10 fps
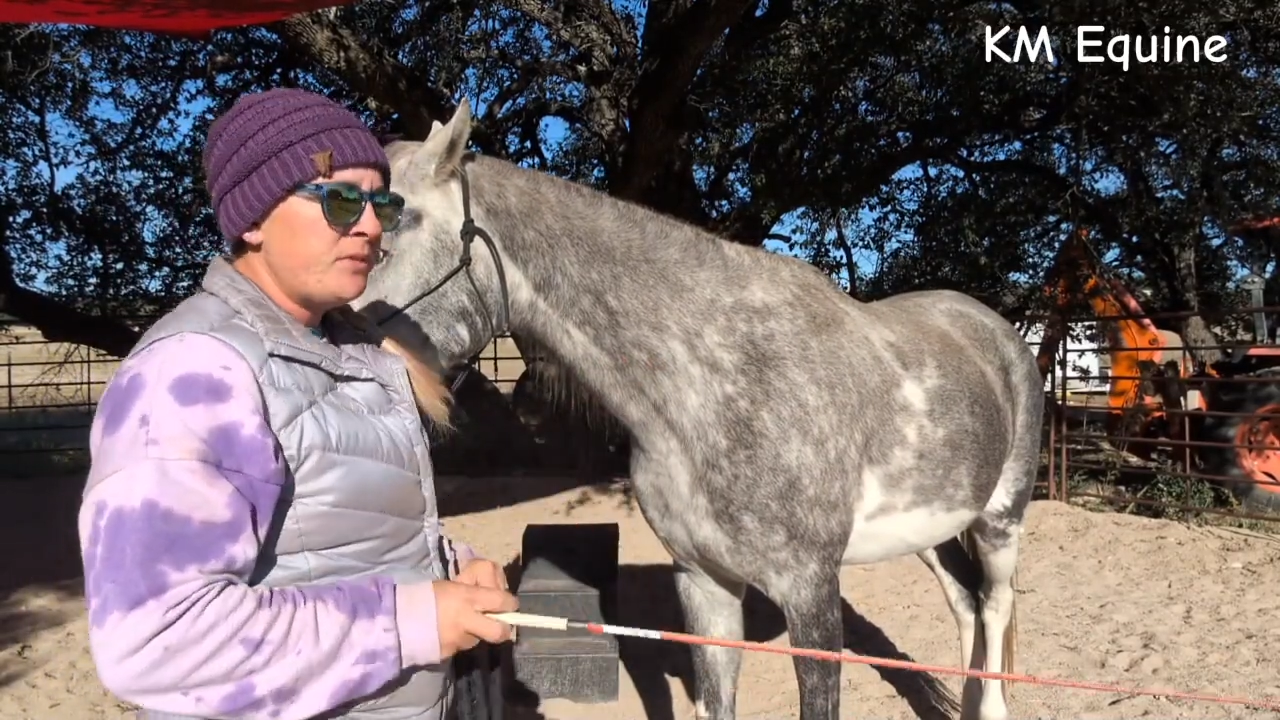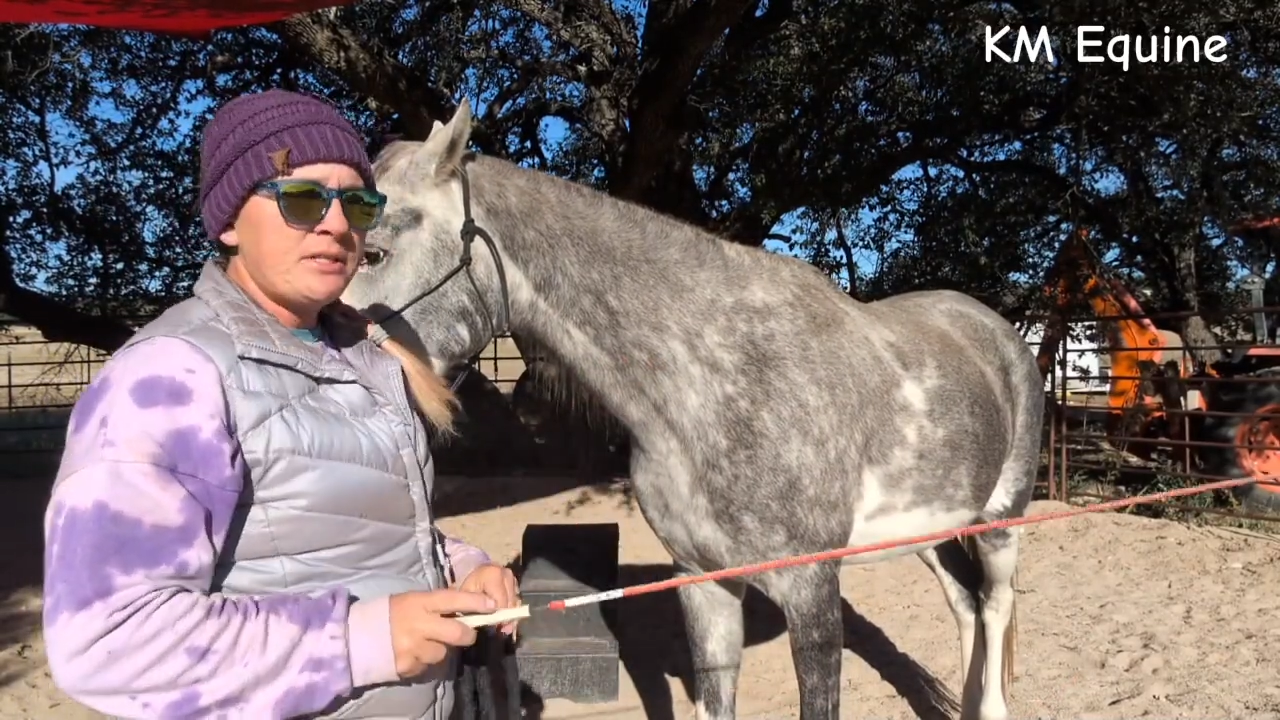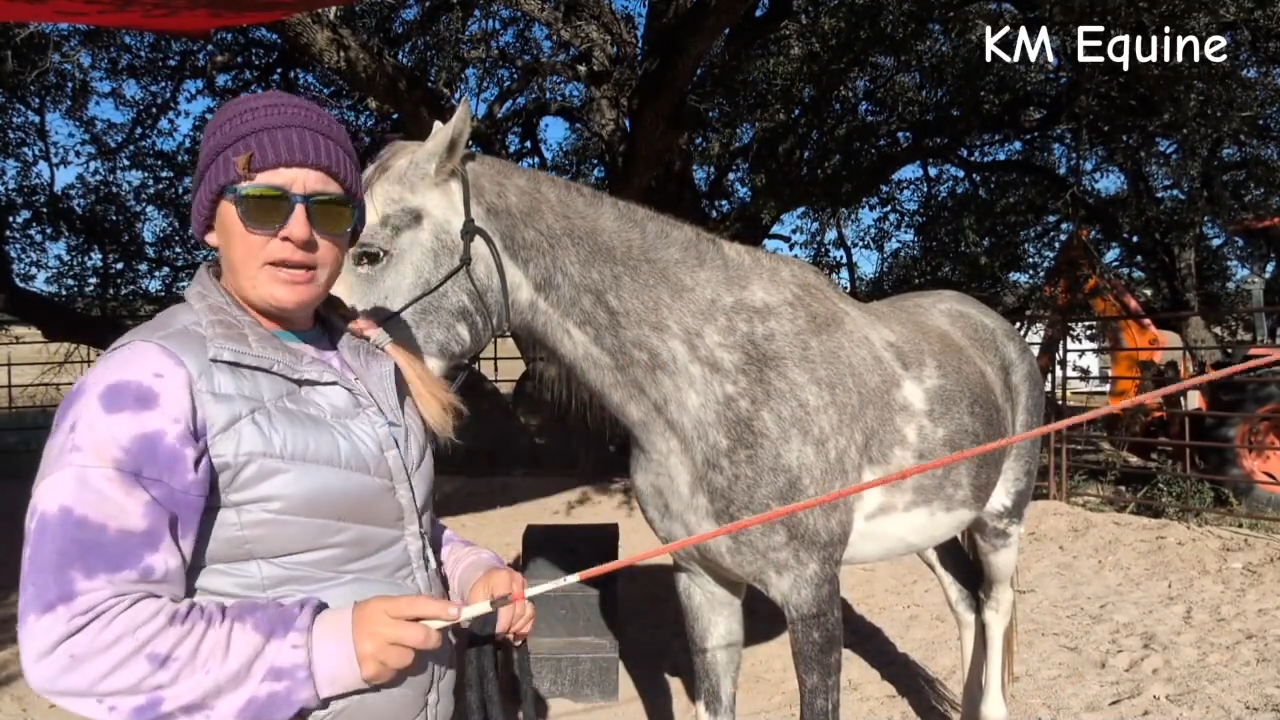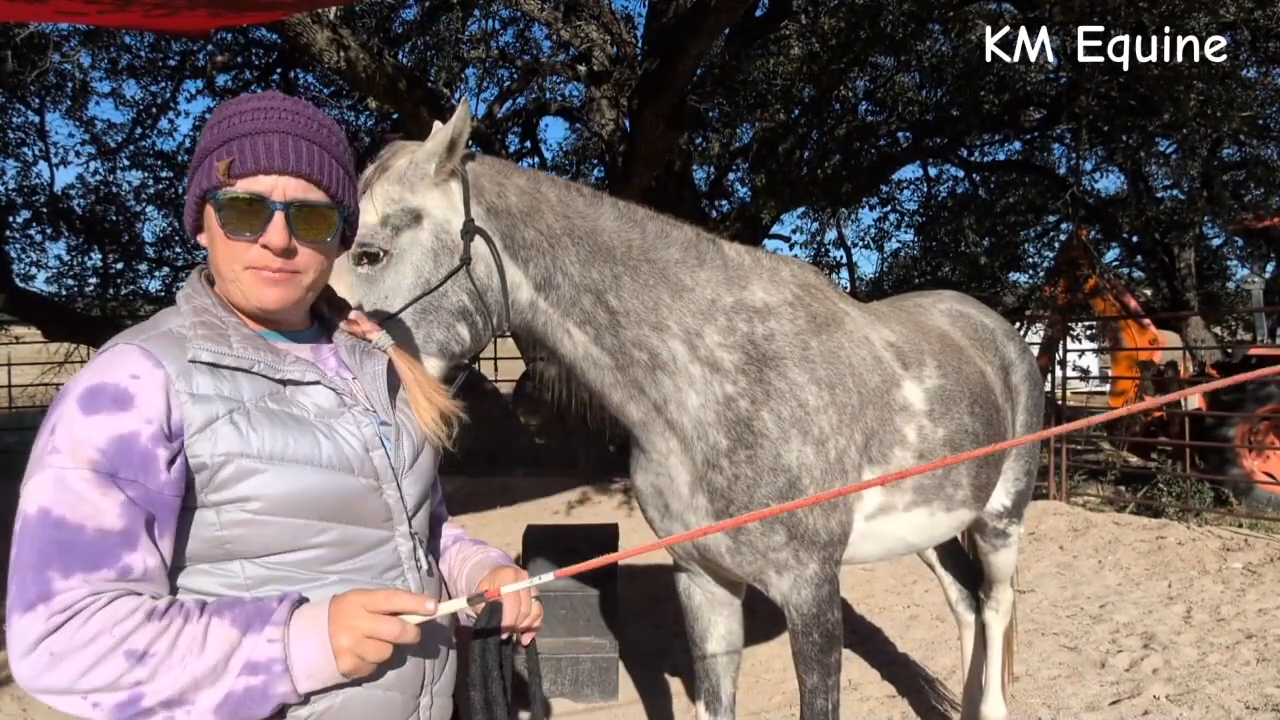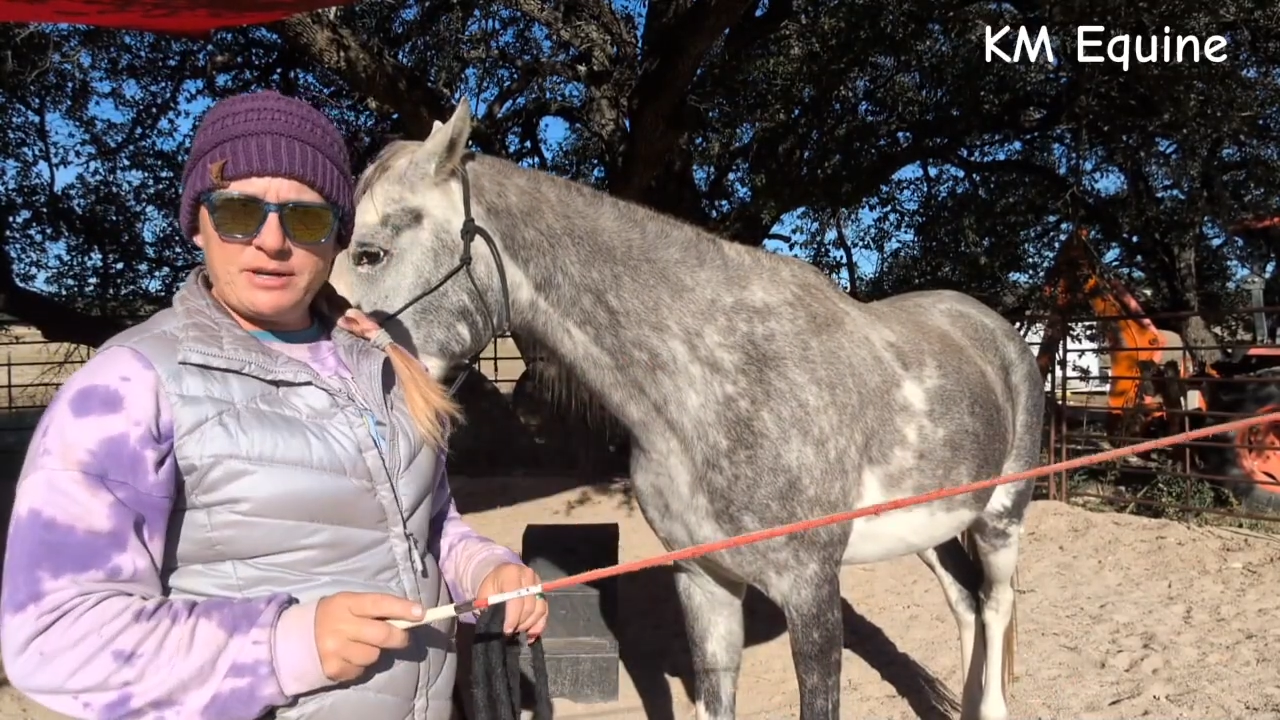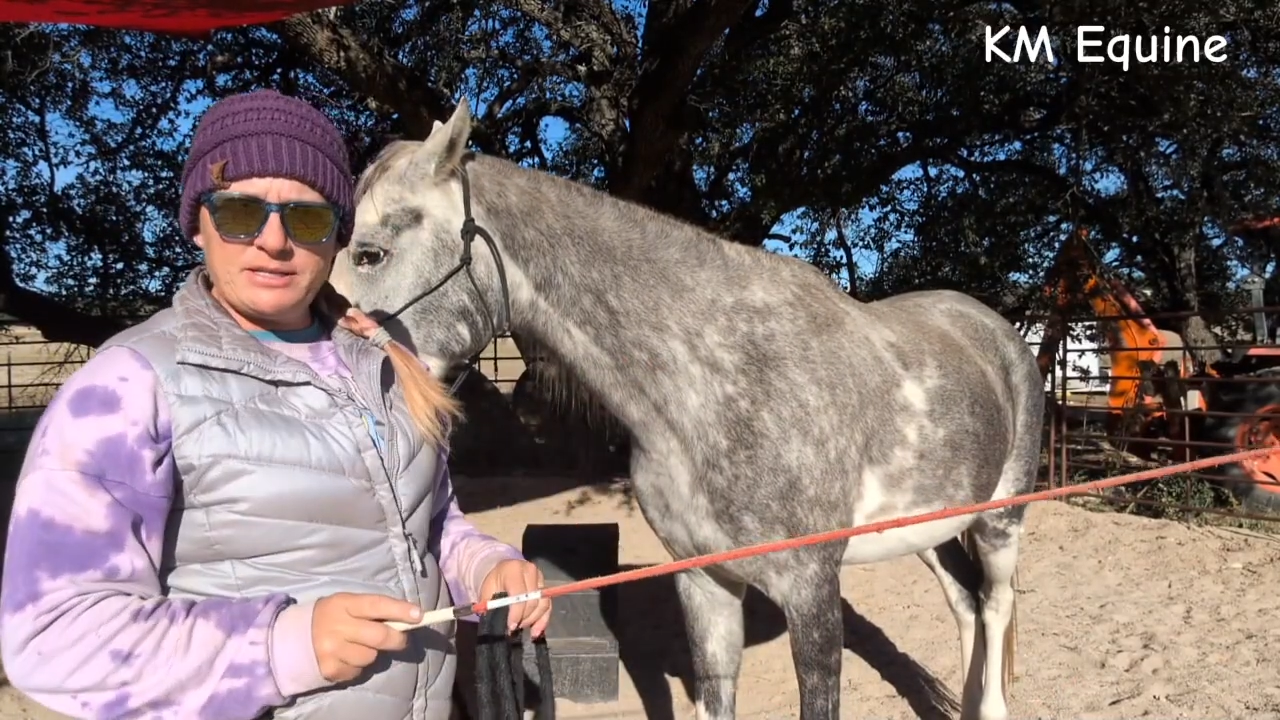take my